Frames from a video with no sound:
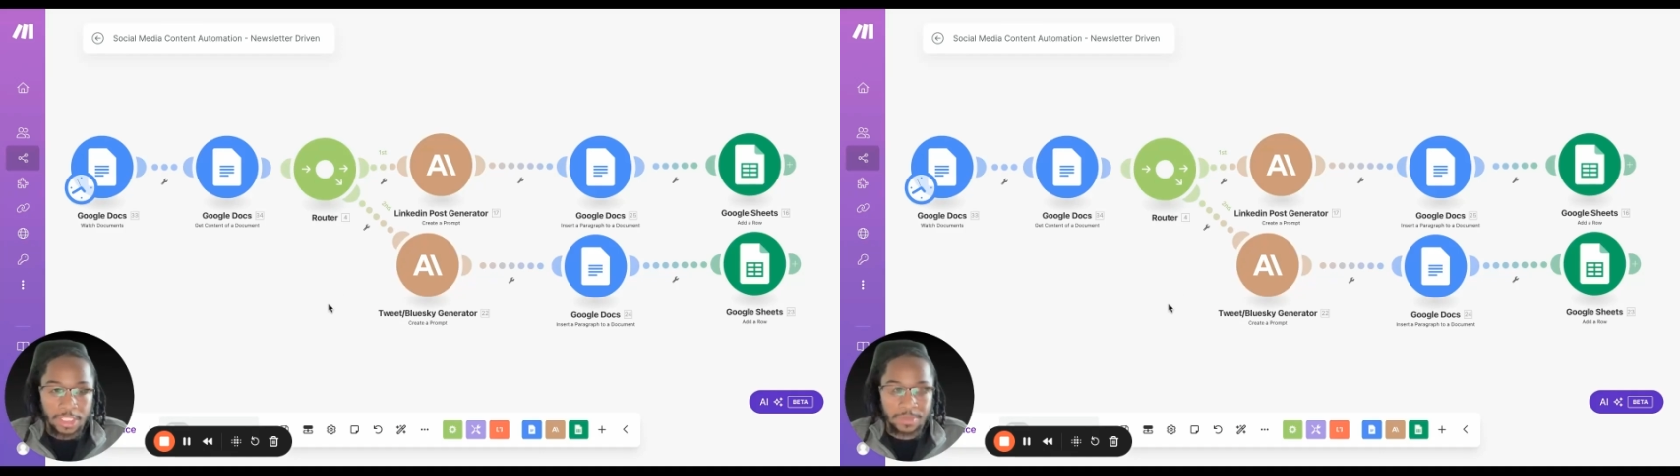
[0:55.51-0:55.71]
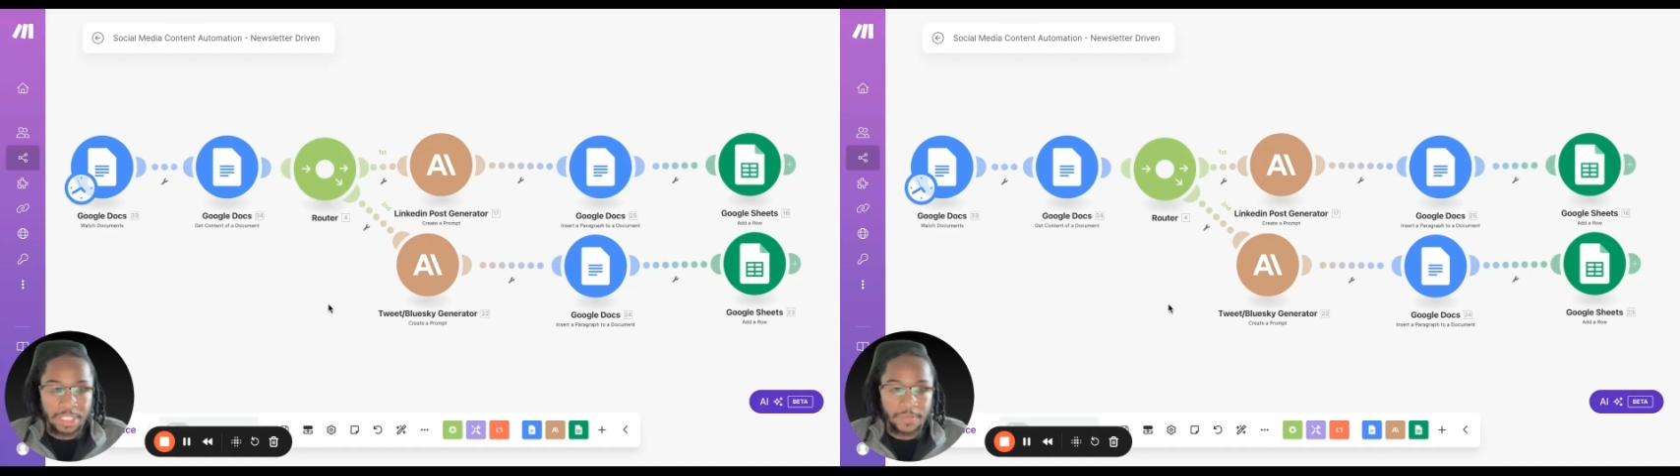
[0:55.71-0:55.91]

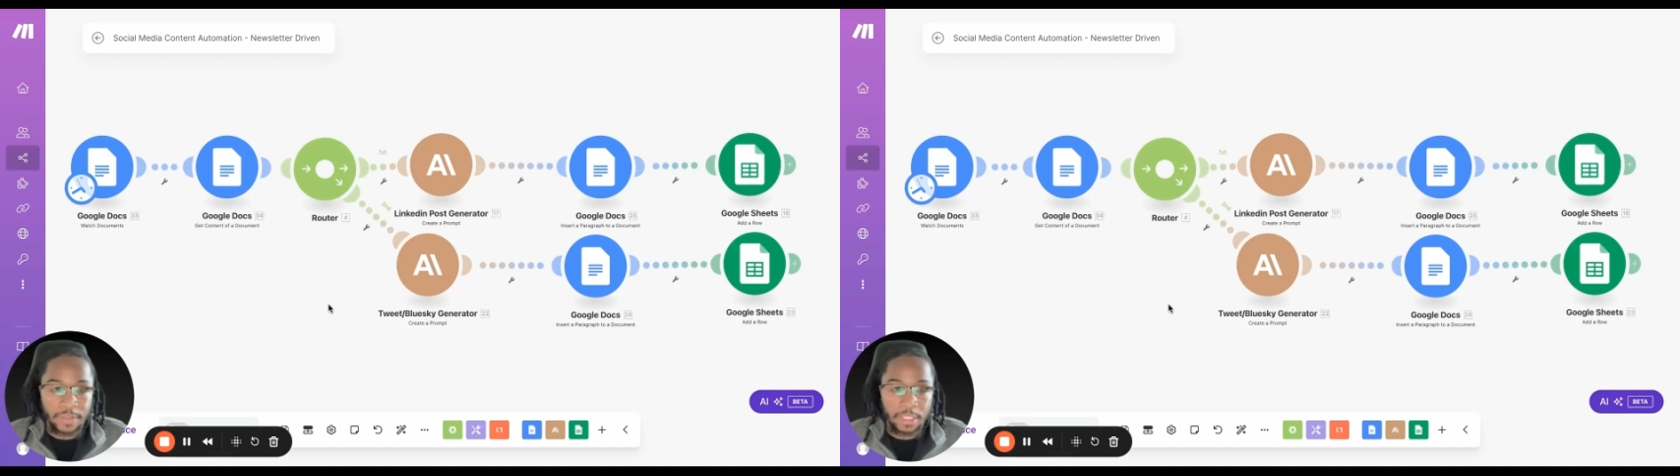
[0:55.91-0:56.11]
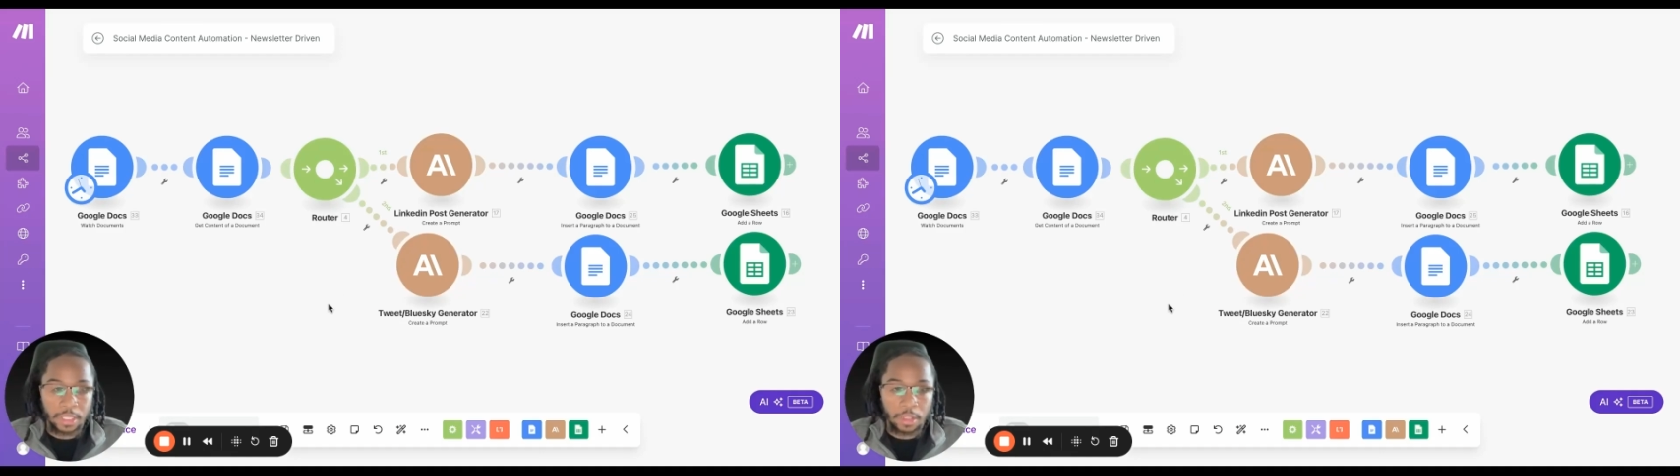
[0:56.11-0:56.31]

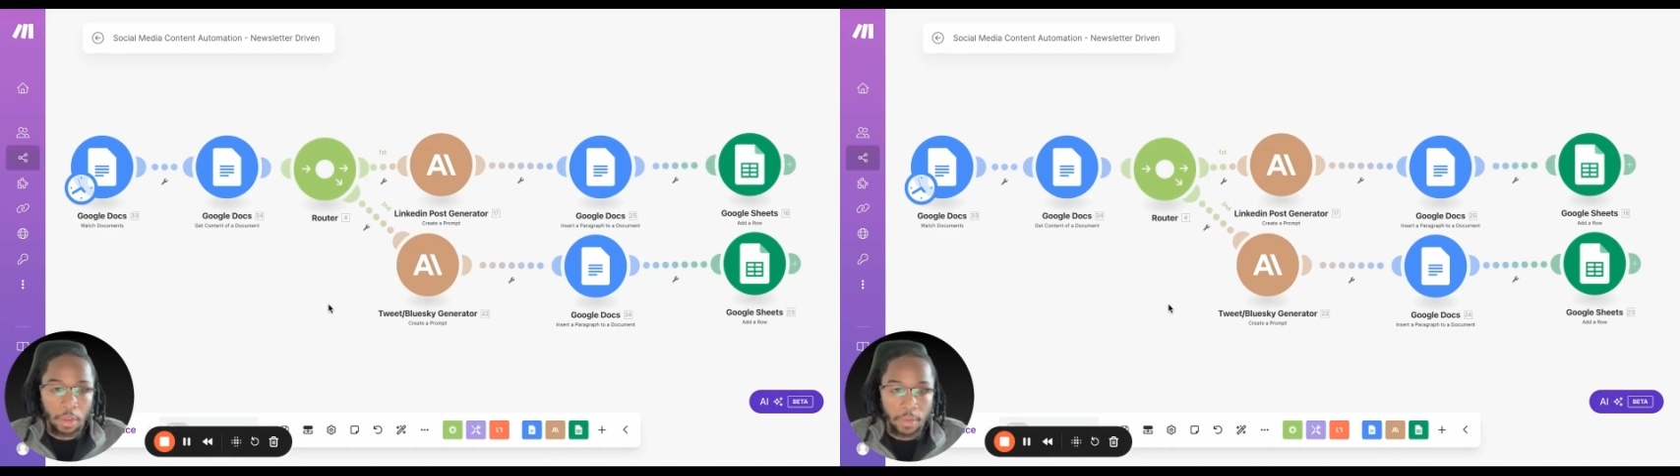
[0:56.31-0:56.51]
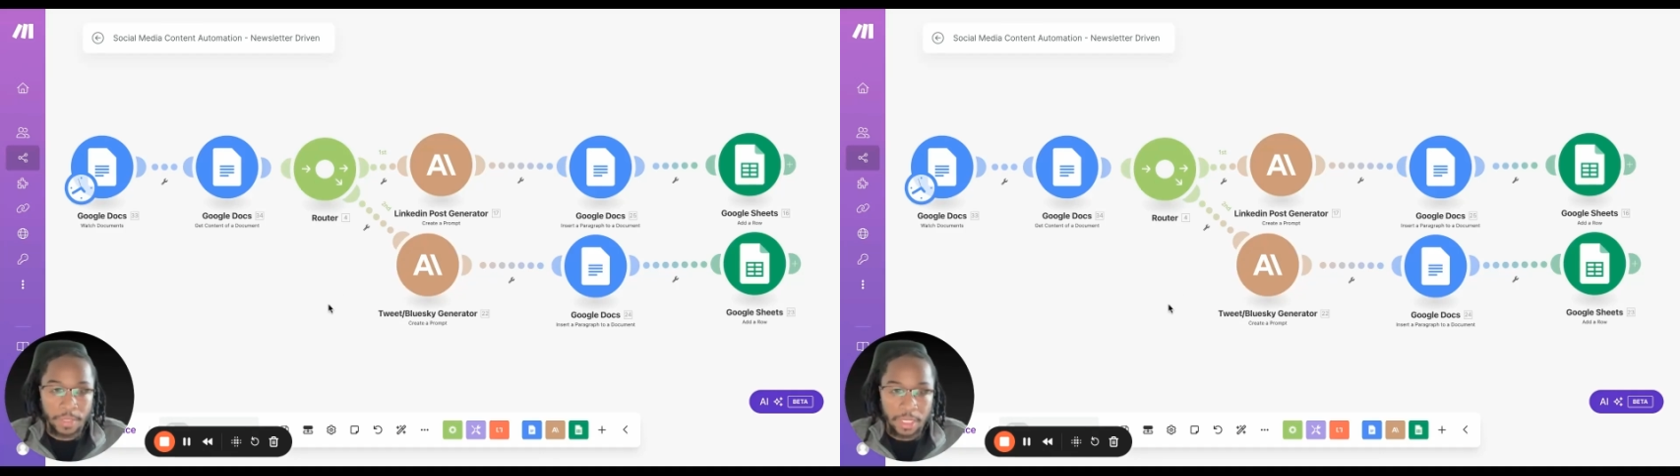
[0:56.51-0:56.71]
specifically Claude,